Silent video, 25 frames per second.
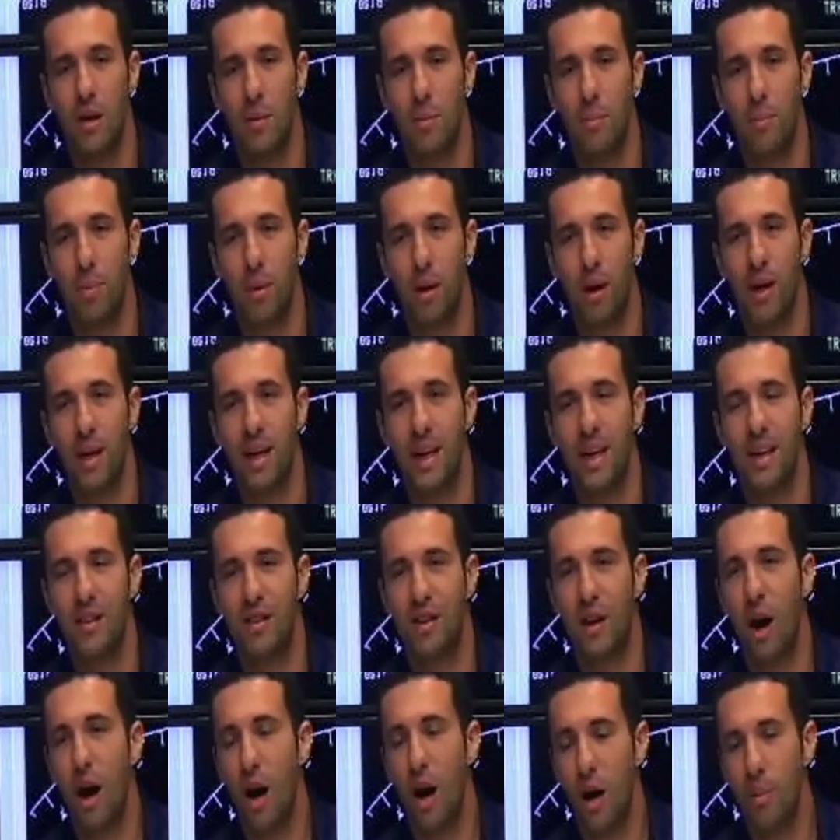but it's
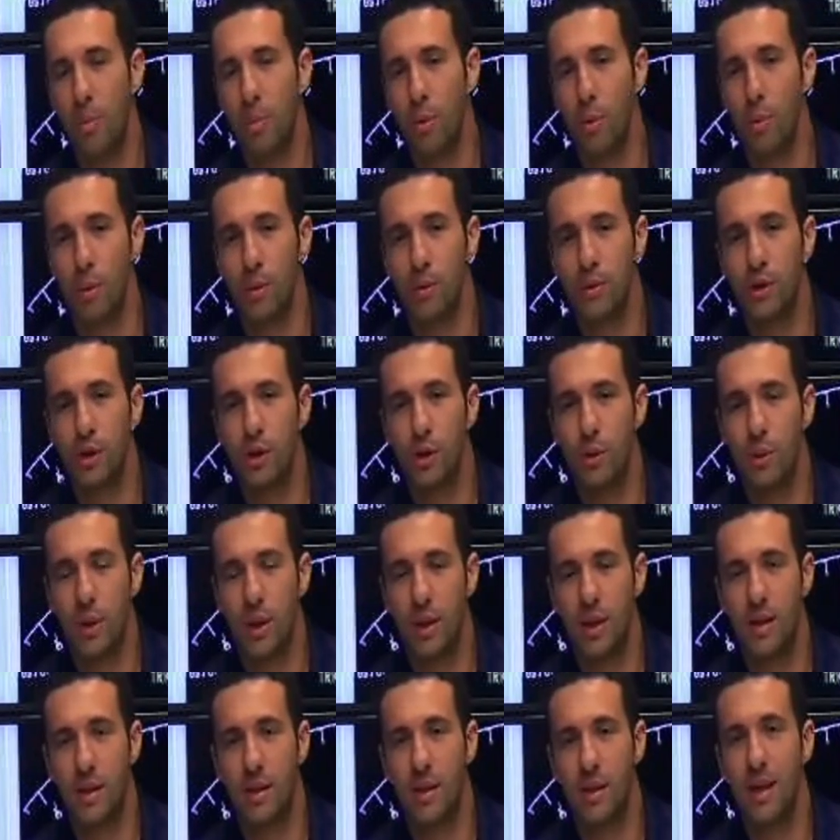comparable to
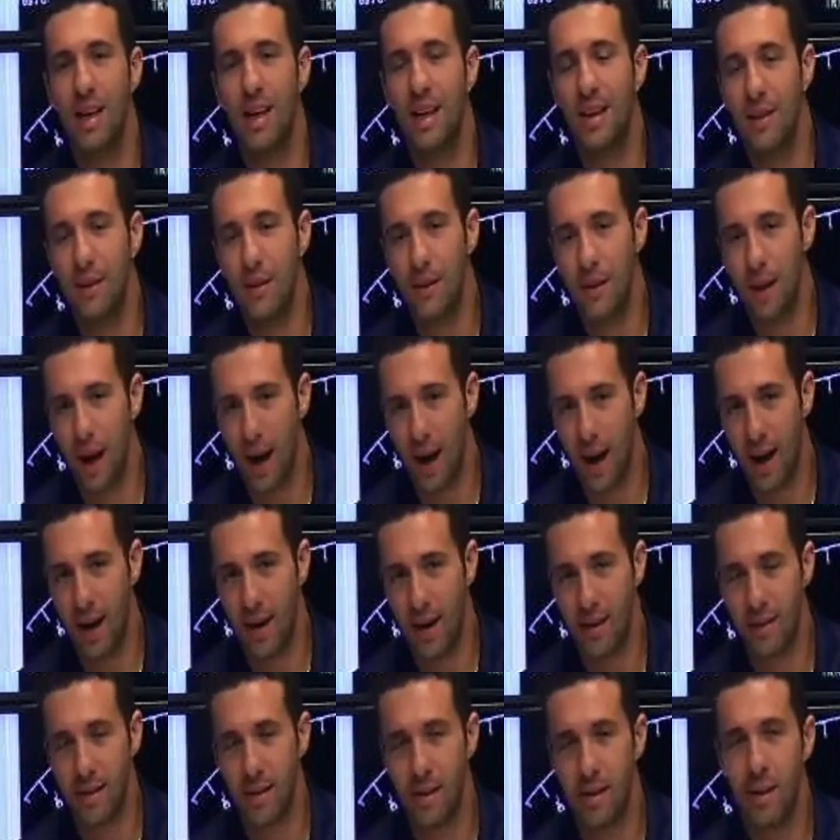it in
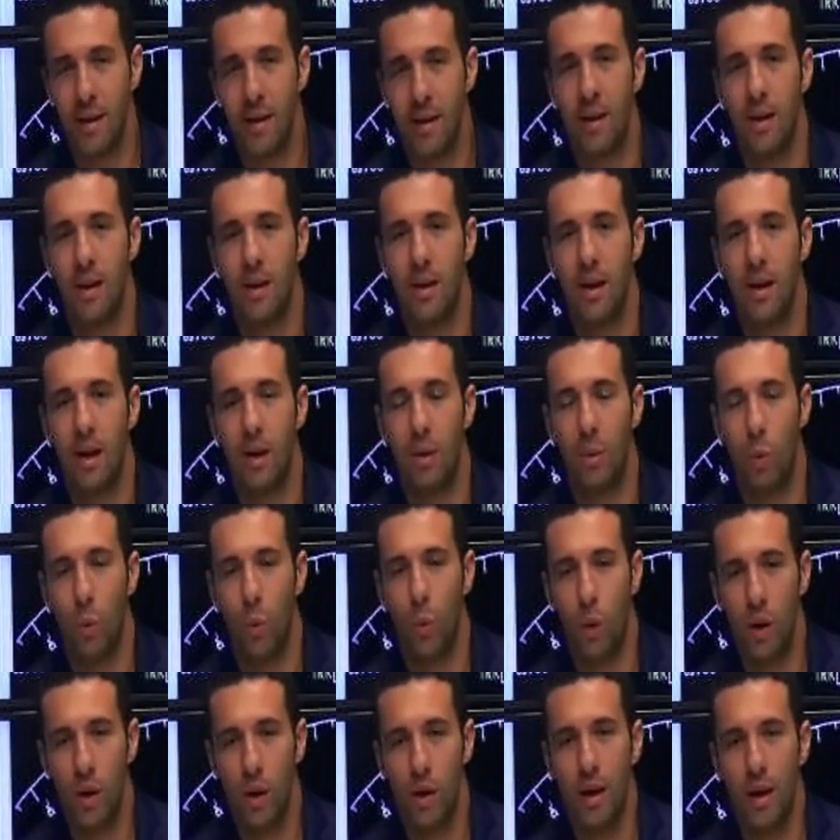that it
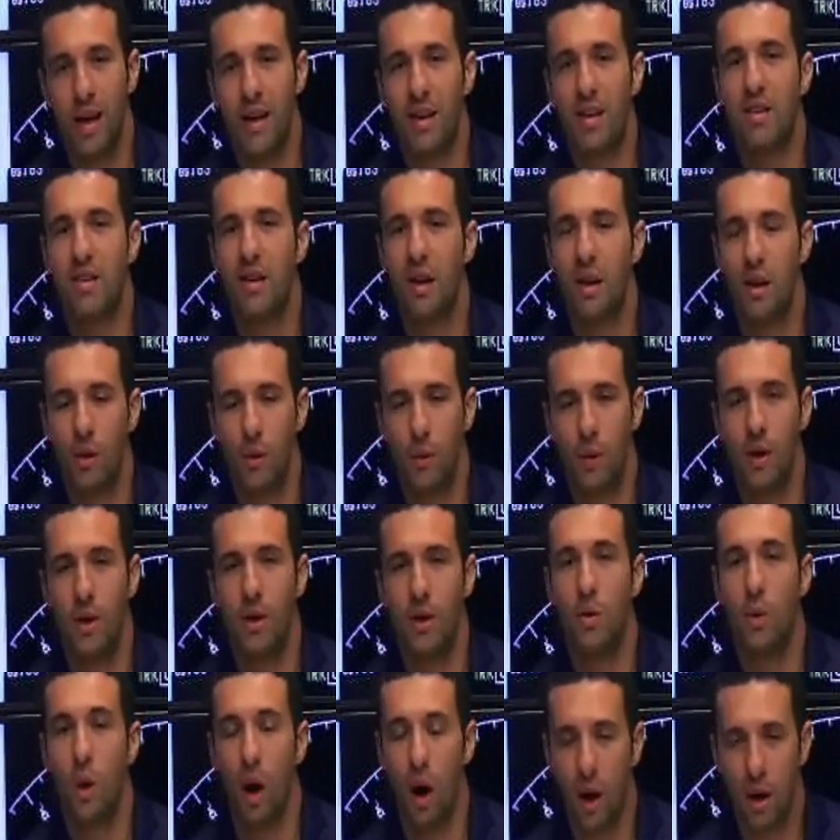will accelerate
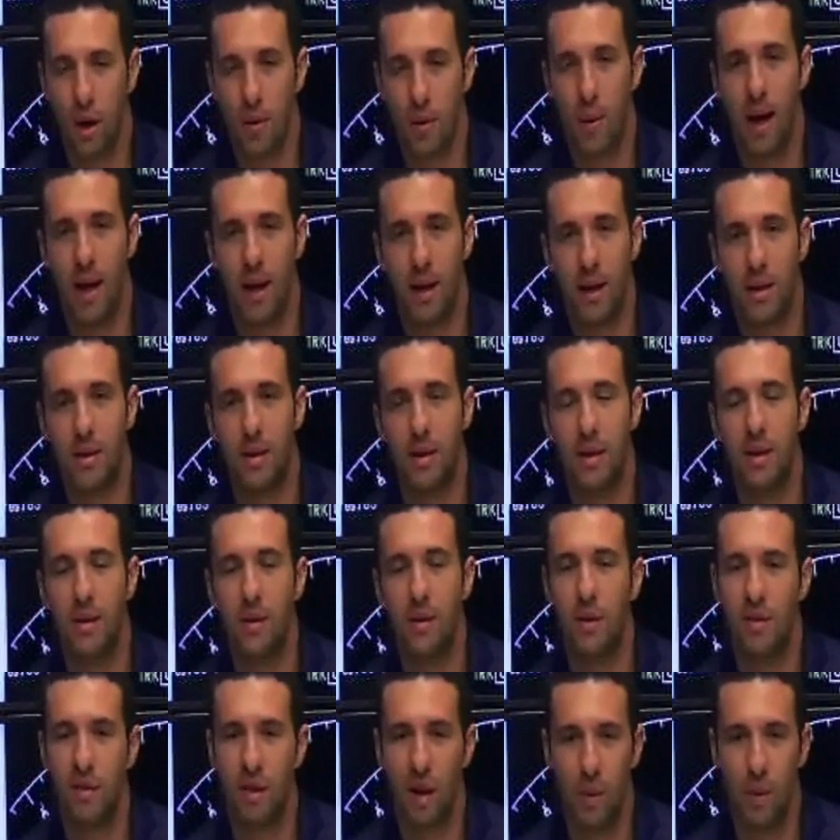you automatically the
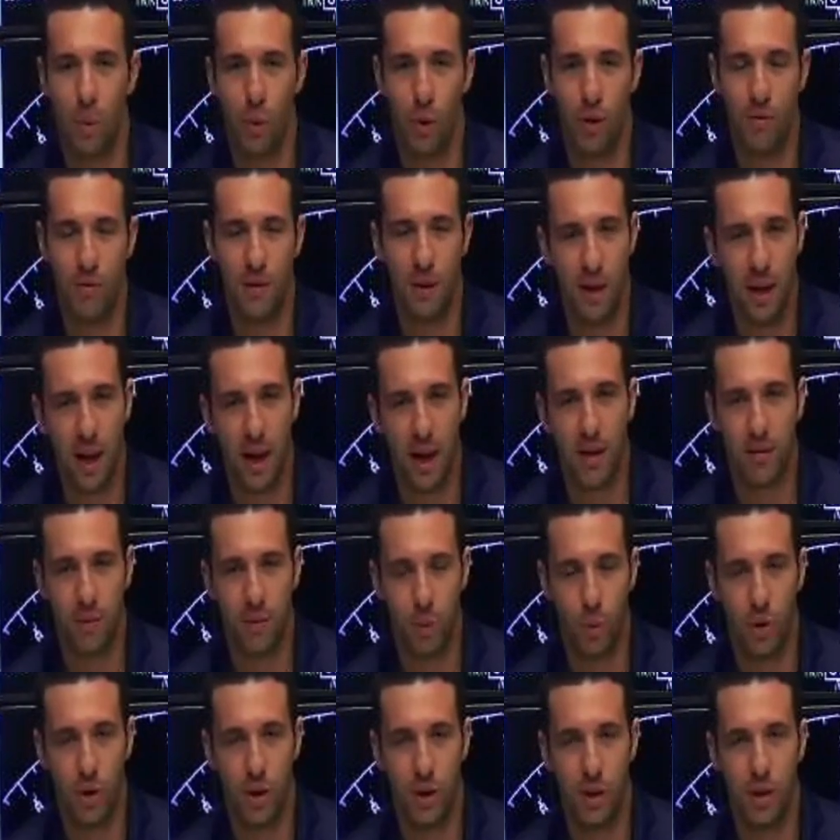same way VNAV
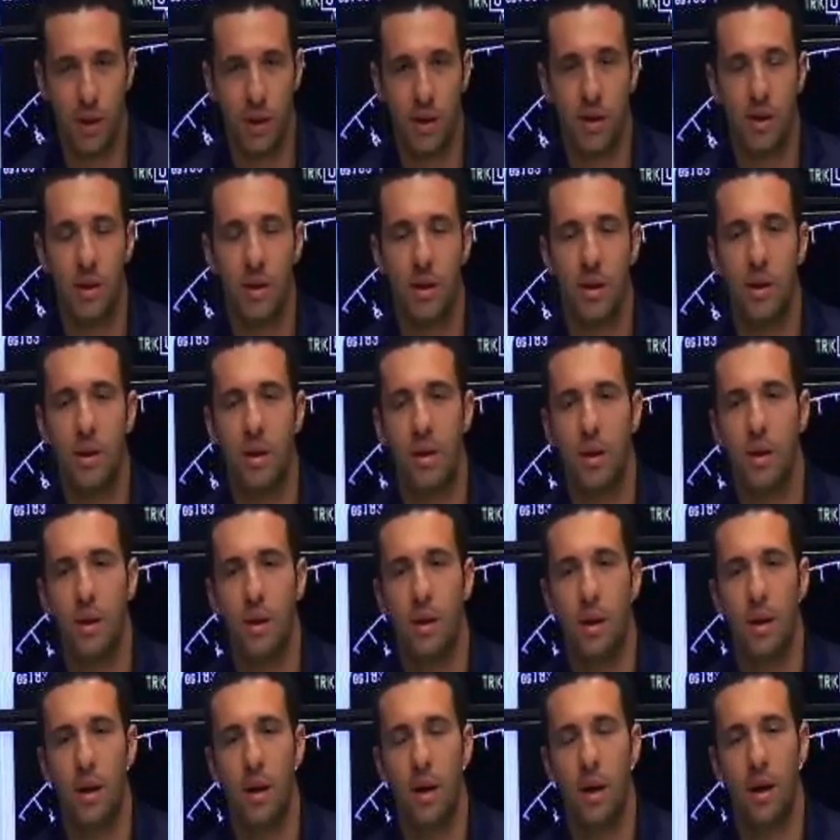would.
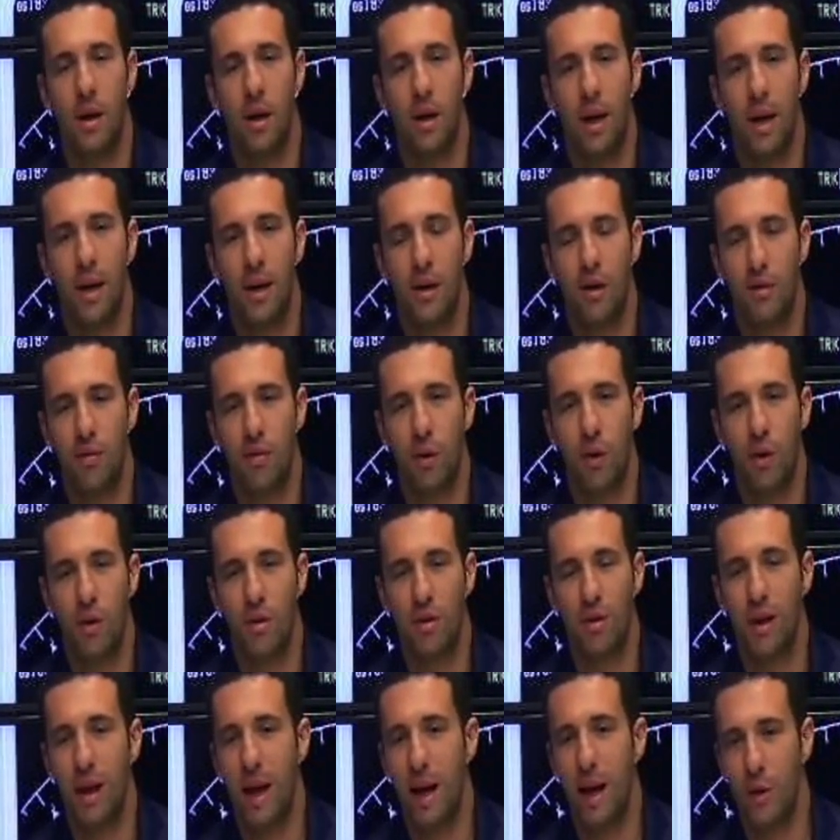Uh, and as far as
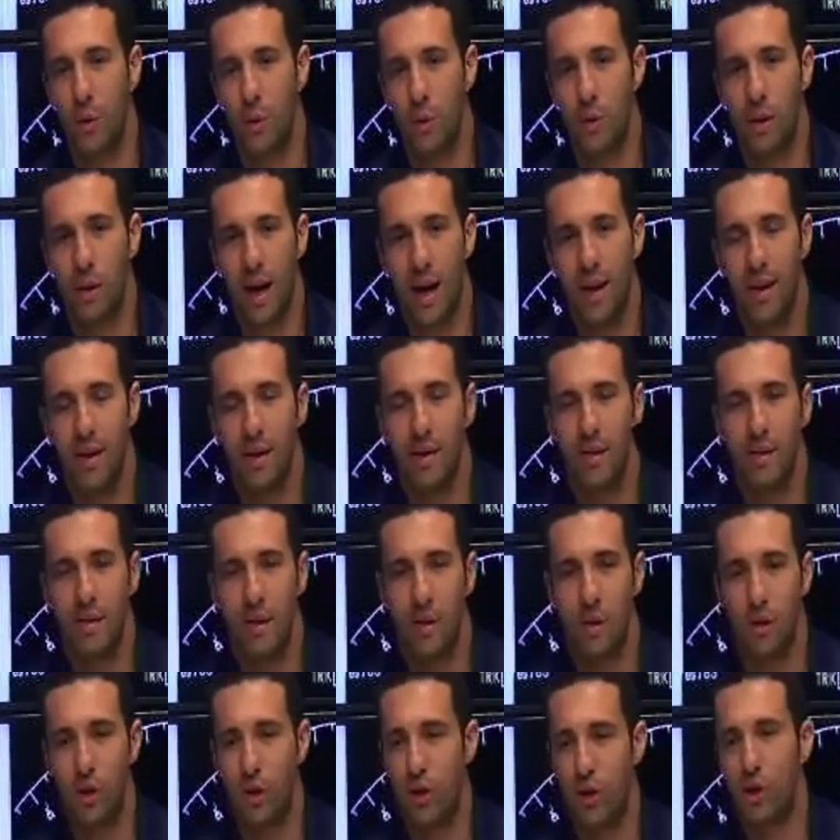lateral guidance,
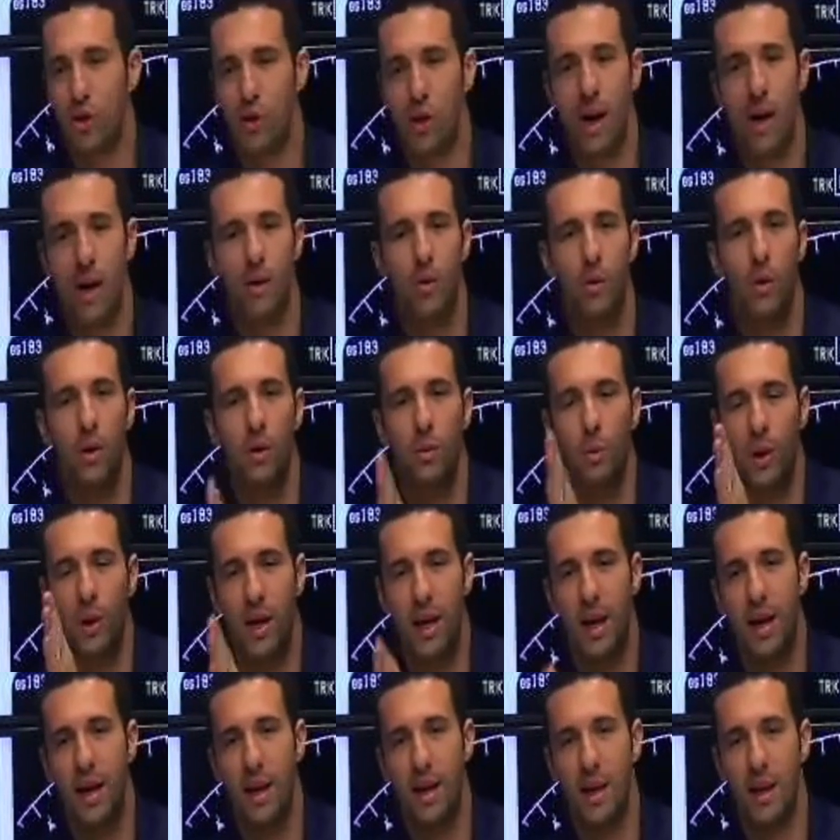it'll just track runway
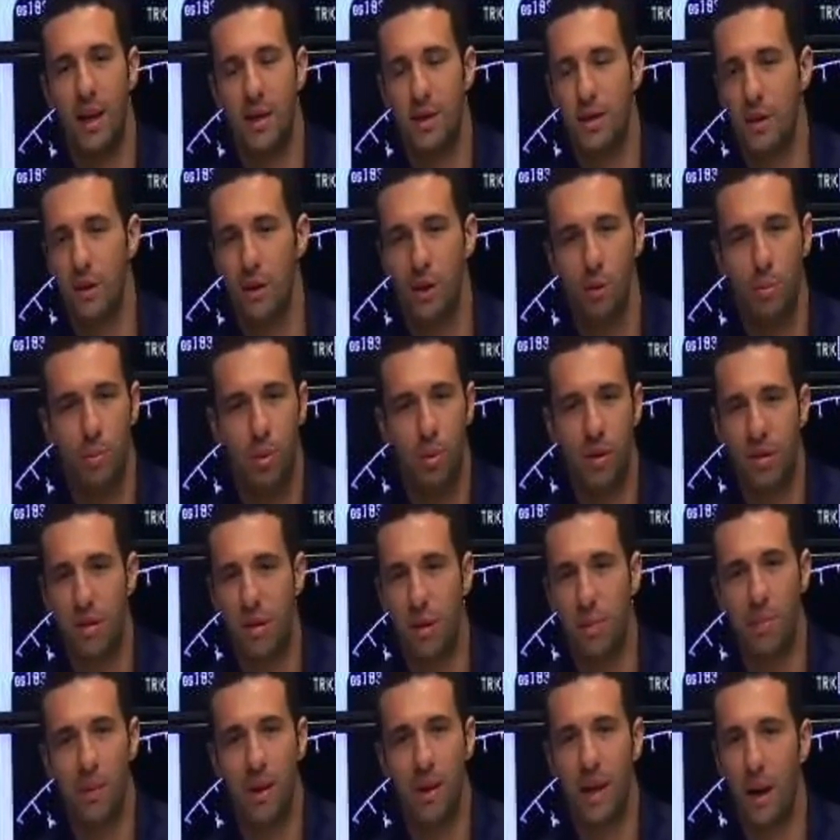heading until you put
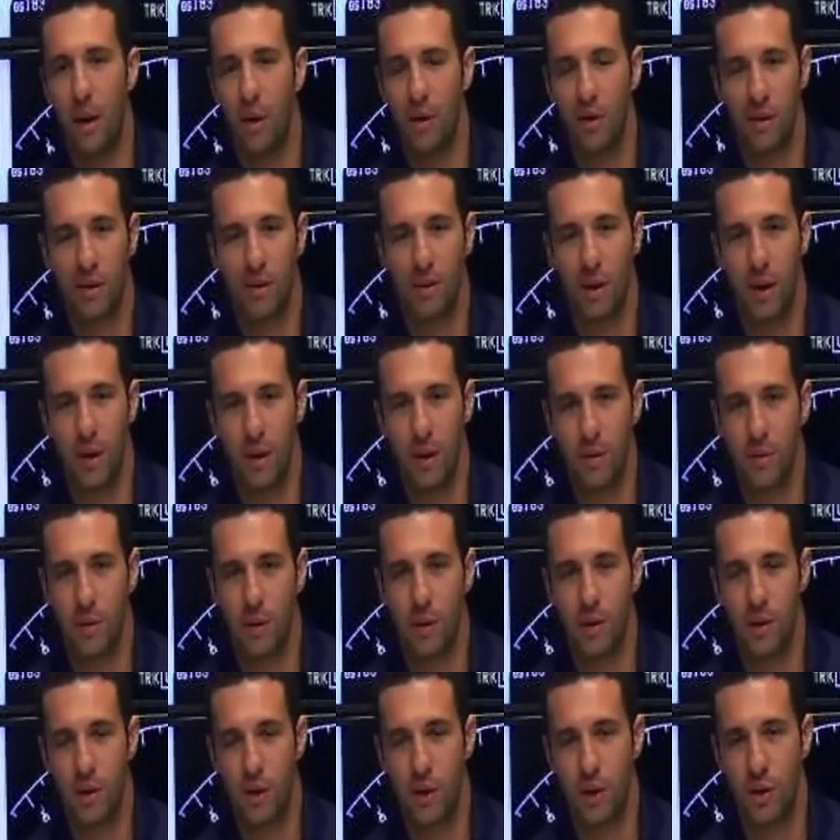something else in there for
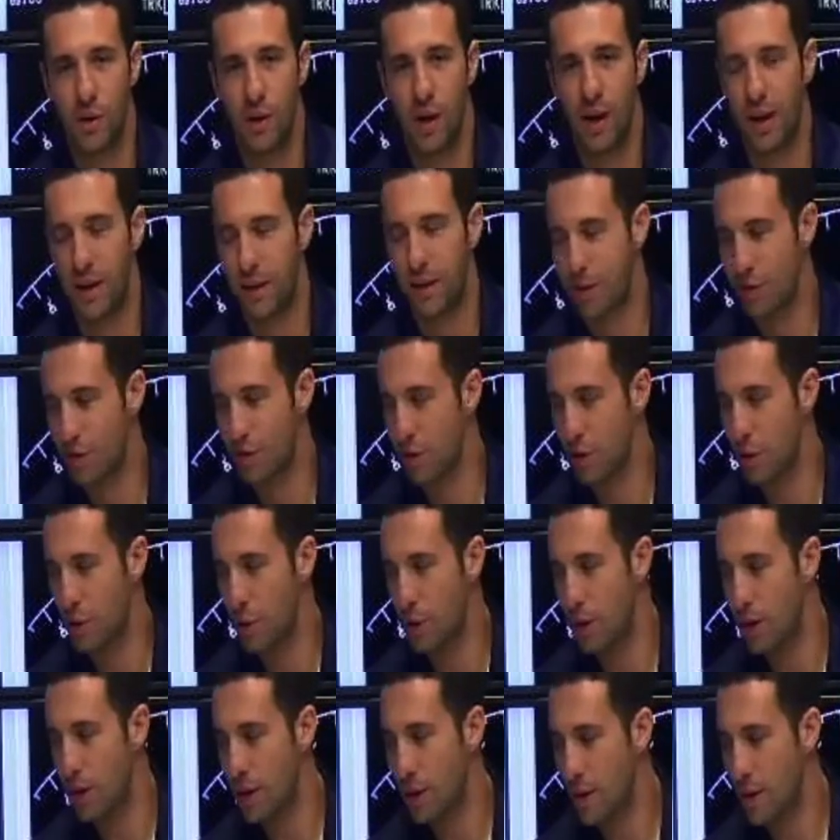it to track. So